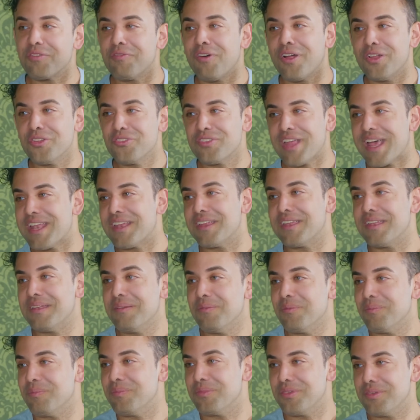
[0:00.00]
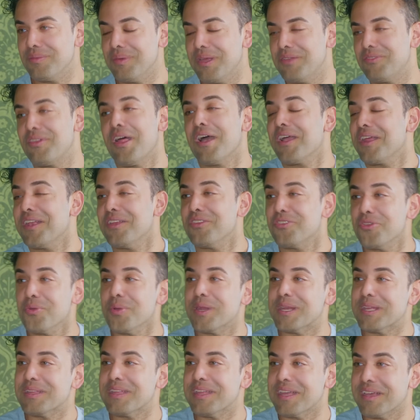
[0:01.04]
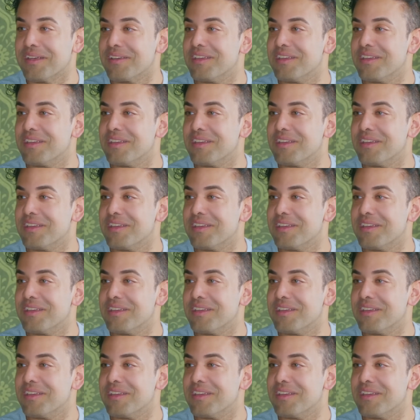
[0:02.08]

follistatin, it's not going to do anything.